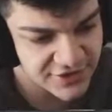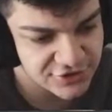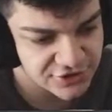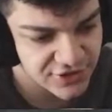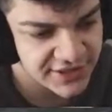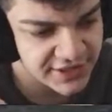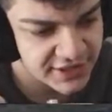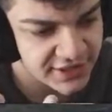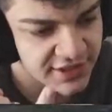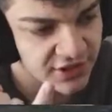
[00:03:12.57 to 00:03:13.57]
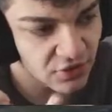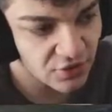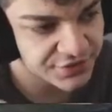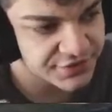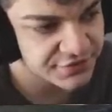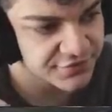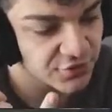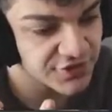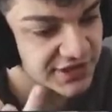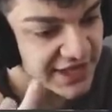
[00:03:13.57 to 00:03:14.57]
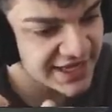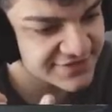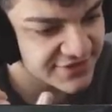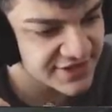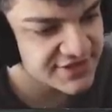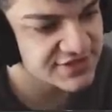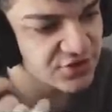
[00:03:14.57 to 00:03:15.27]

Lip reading: Strike ult for the last phase because your